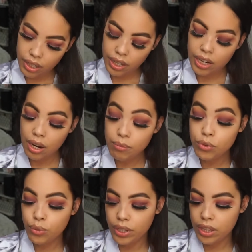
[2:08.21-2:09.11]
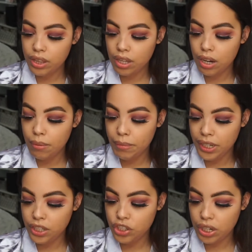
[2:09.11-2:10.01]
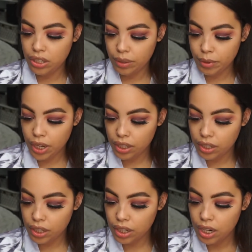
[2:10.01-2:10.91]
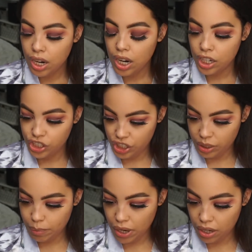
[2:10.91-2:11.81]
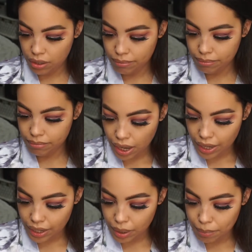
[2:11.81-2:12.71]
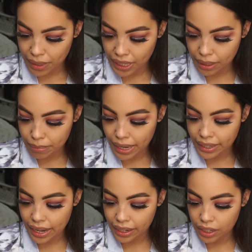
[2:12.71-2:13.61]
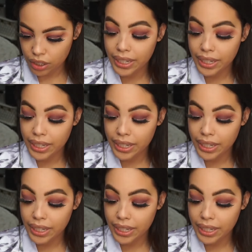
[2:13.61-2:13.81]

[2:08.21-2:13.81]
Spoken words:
It comes with a mini gel lip color, a cheek balm, and a mini magnetic